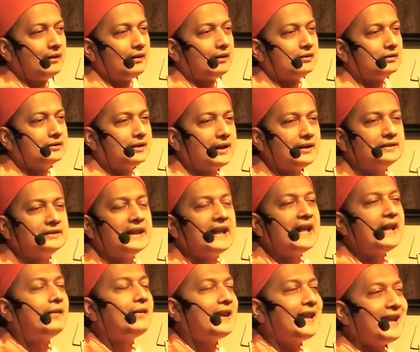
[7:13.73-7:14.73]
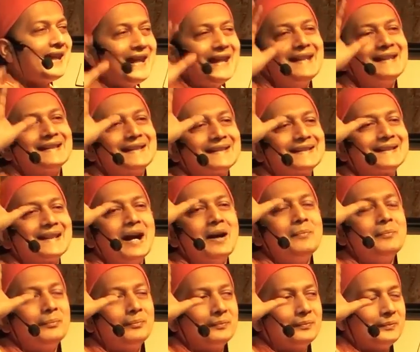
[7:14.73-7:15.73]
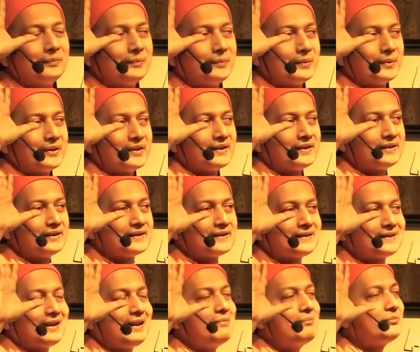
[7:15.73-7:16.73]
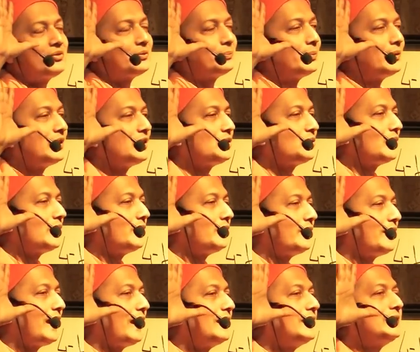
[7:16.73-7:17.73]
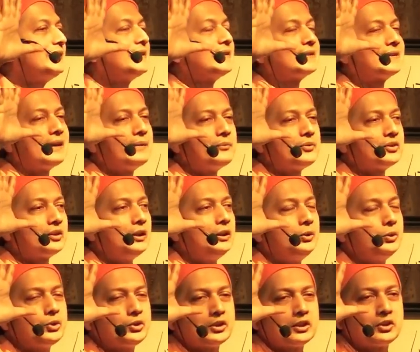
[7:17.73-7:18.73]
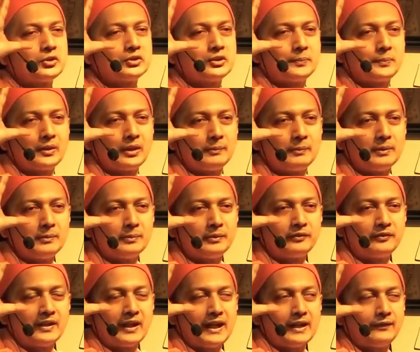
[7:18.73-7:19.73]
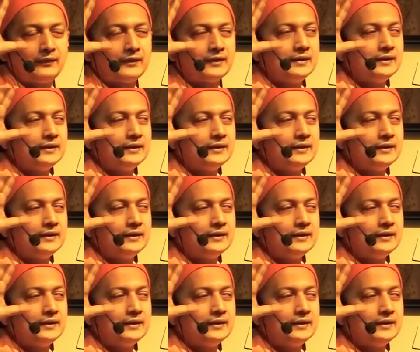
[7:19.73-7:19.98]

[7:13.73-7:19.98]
that there is some spiritual reality, some solution to the problem of life,